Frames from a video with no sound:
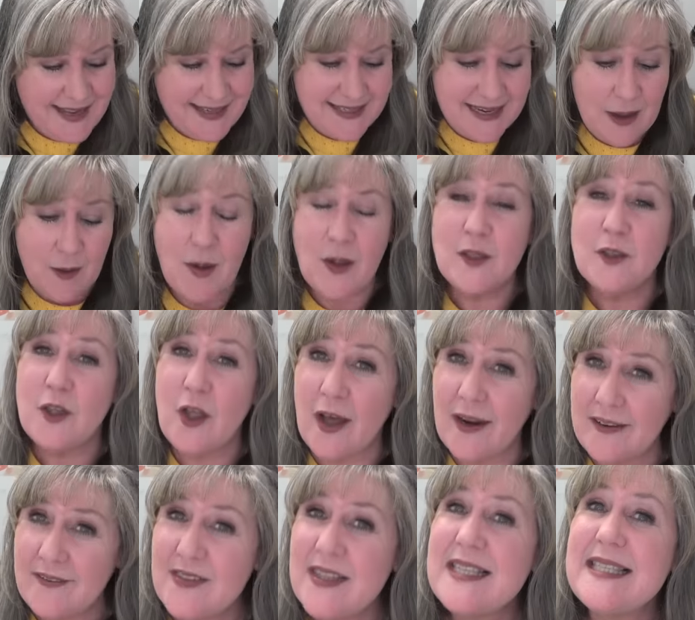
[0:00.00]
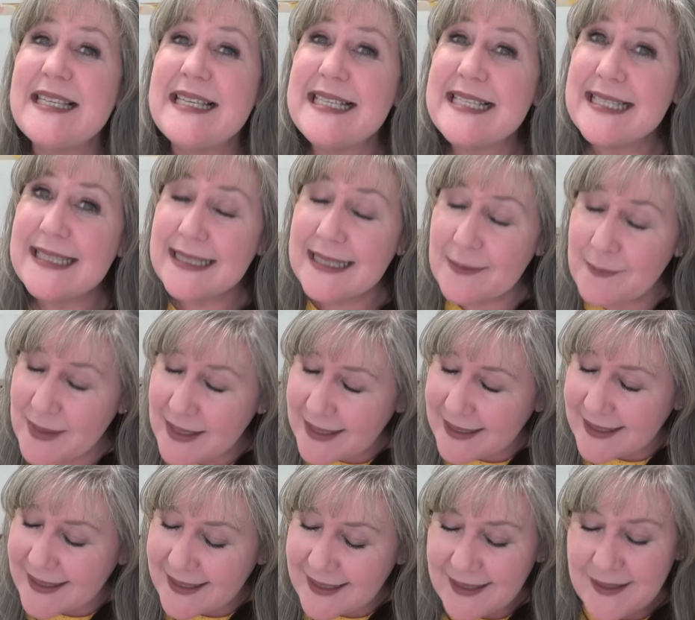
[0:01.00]
Now, a lot of this is
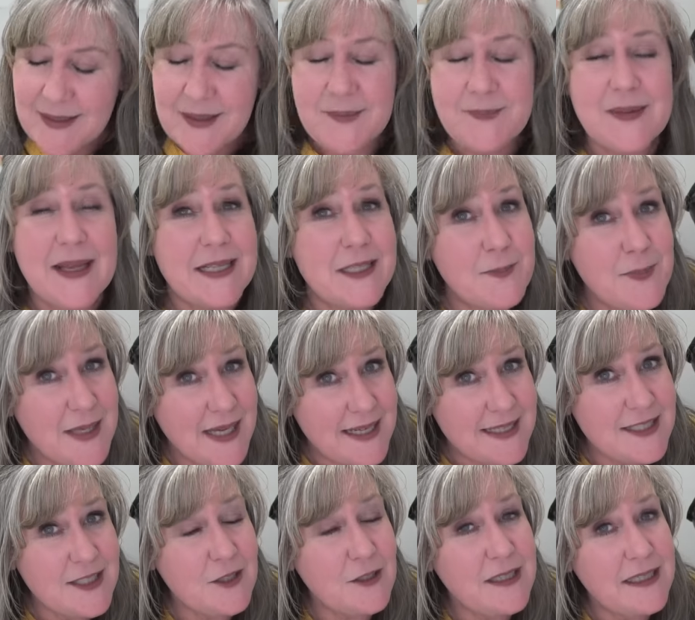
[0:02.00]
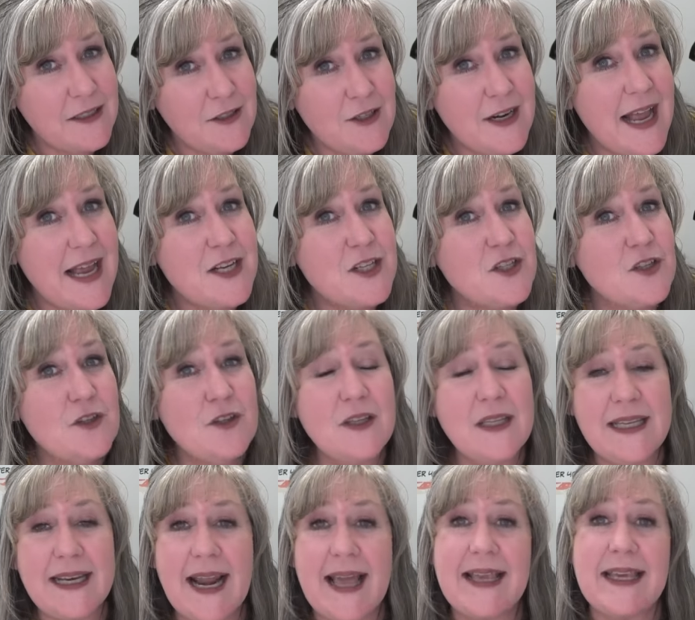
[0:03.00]
limited. That's because they're international
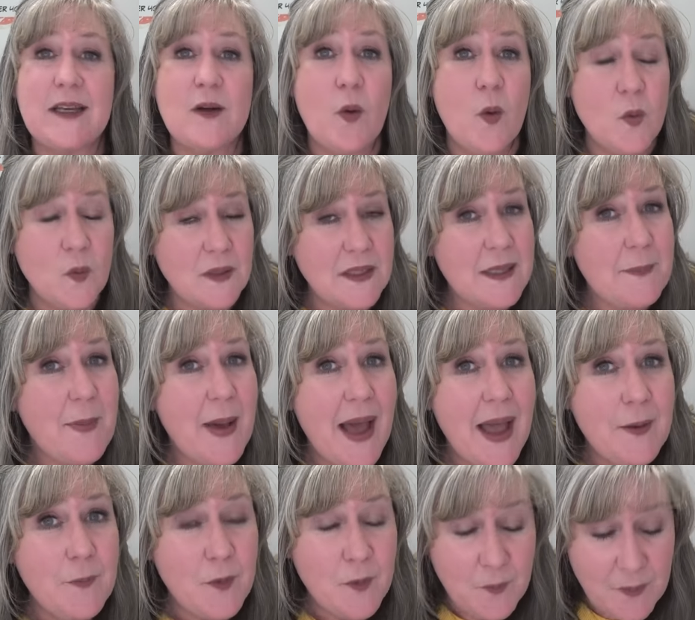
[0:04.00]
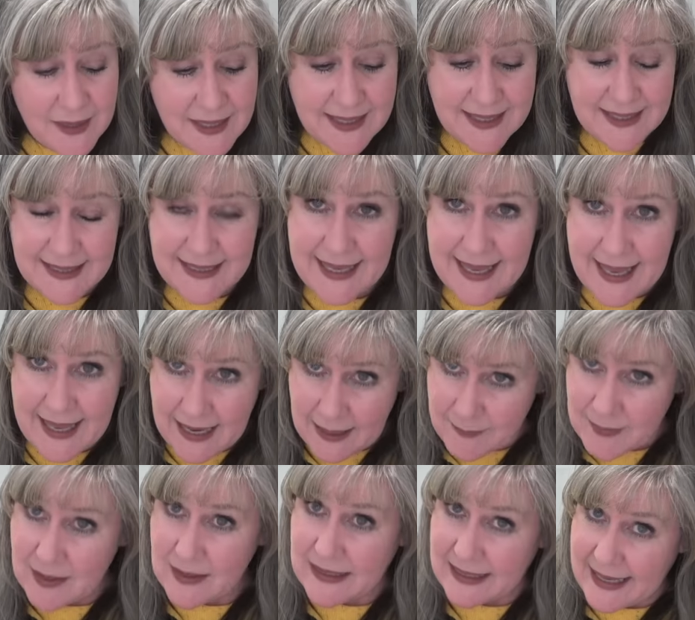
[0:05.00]
and I can only buy what we can get. I
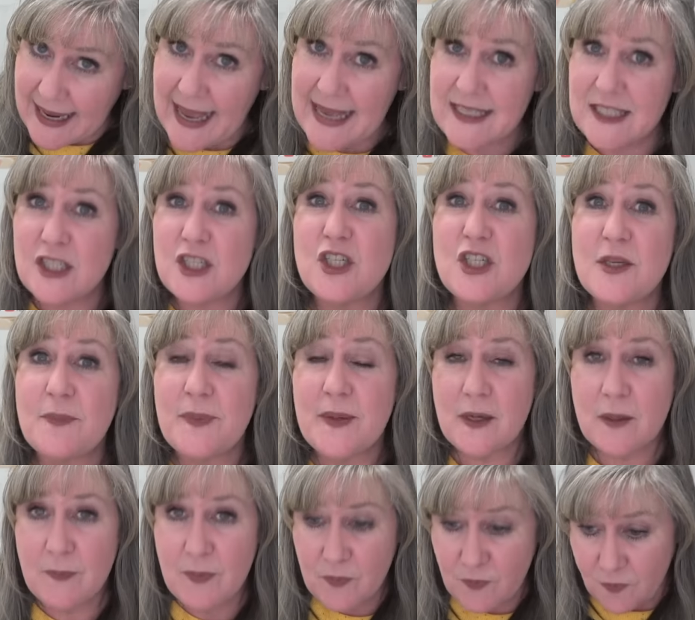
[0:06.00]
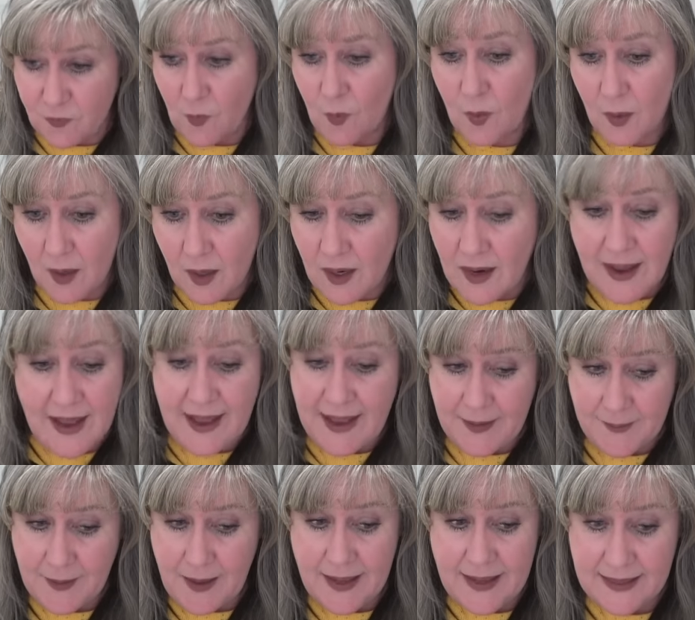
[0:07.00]
mean, it has to ship here before
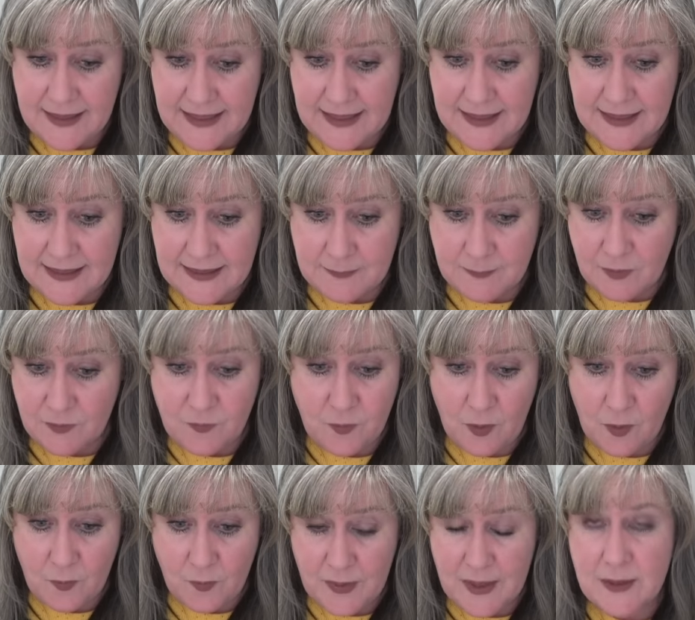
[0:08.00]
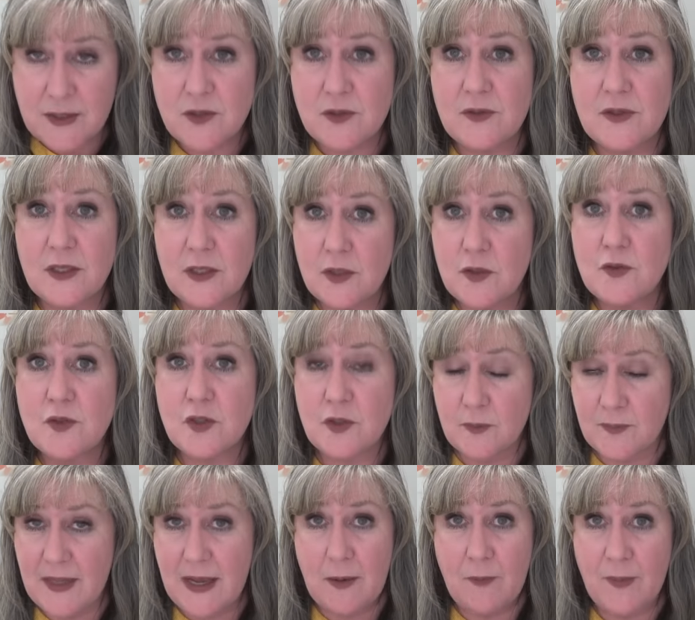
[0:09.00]
uh, it before we do the
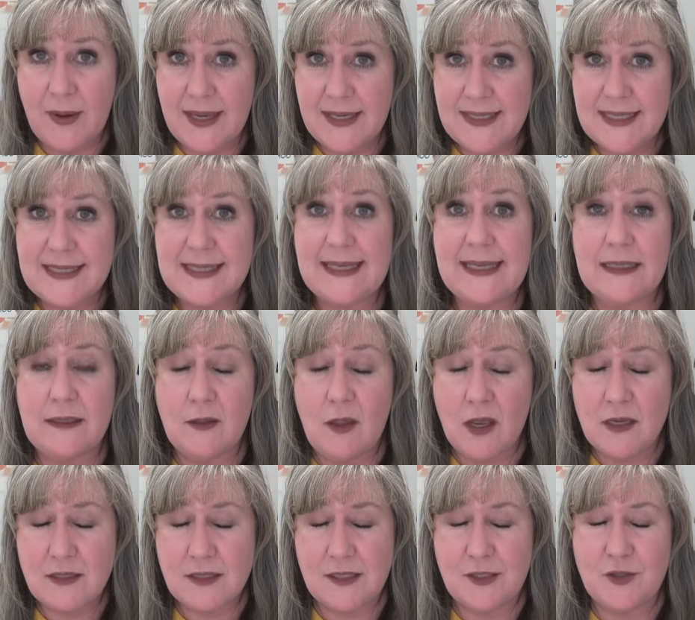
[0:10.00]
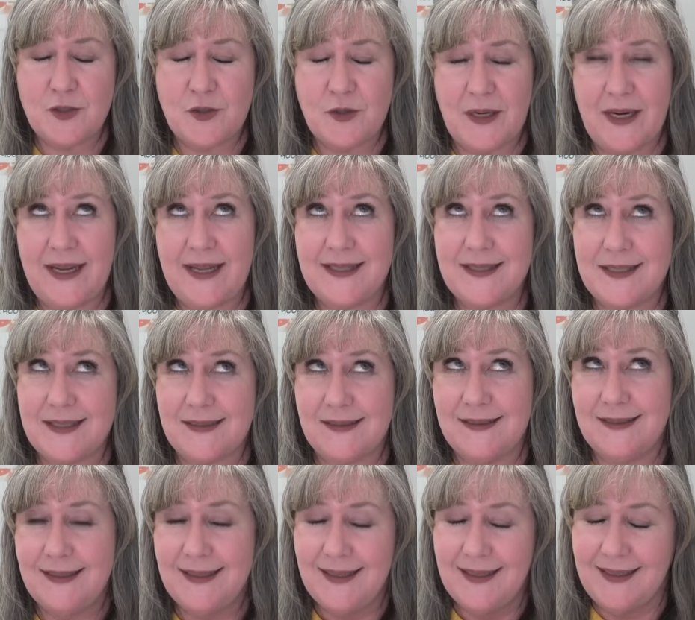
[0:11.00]
YouTube. That way it doesn't get lost in trans
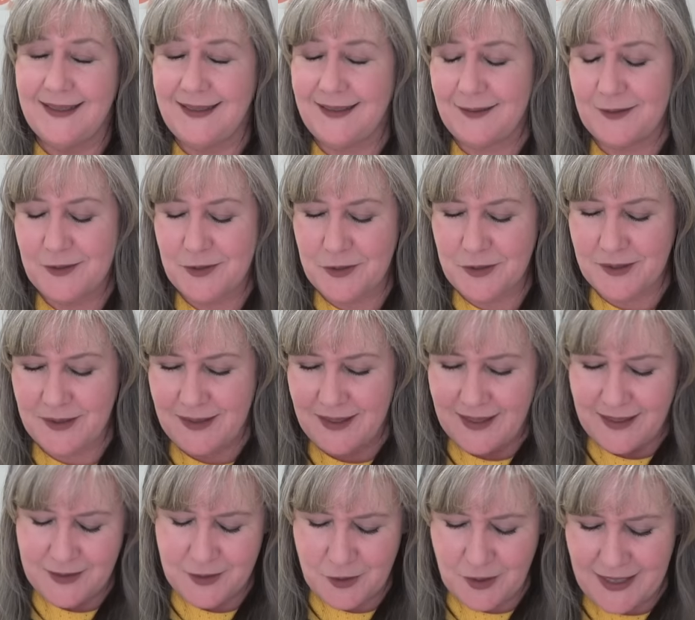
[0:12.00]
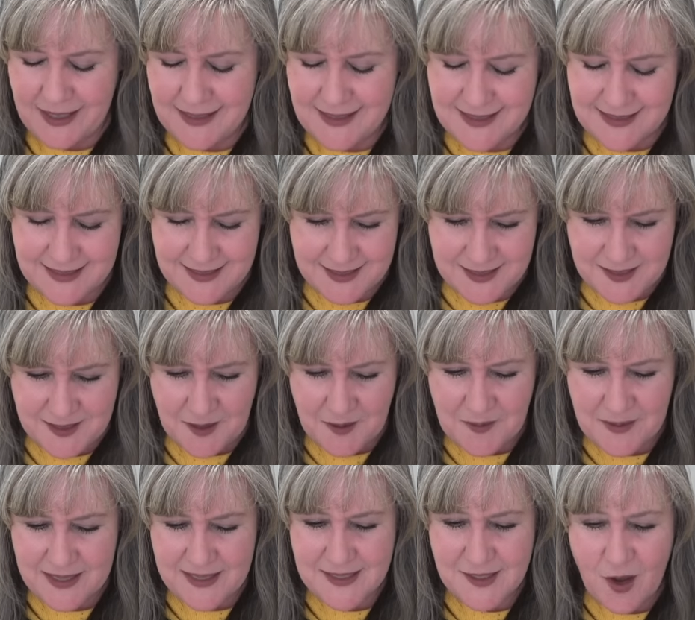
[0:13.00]
you know, tra- transit. So
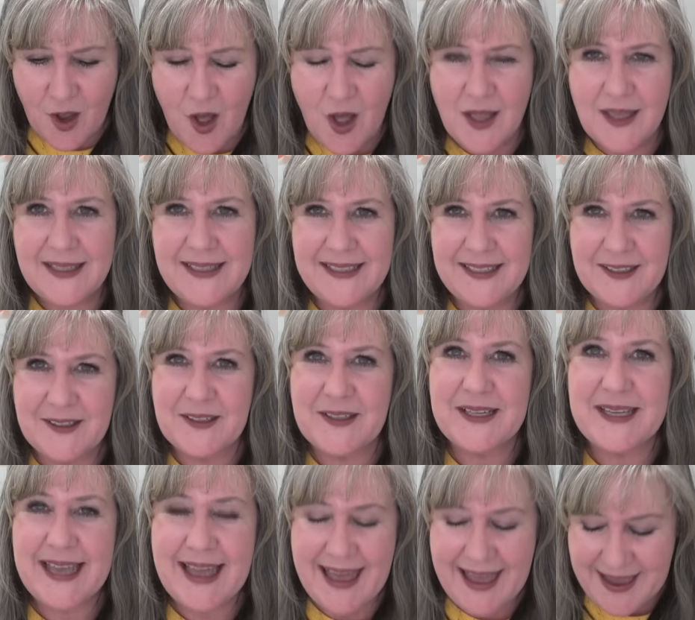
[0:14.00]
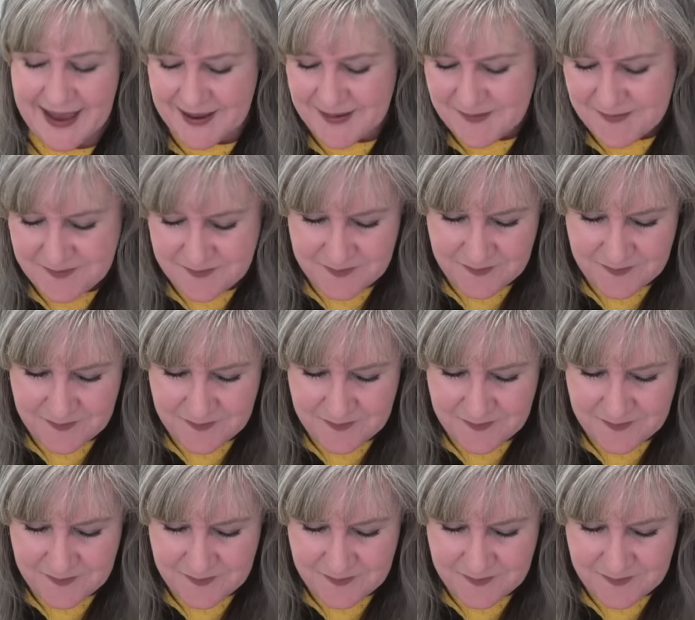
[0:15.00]
it's all here, yay.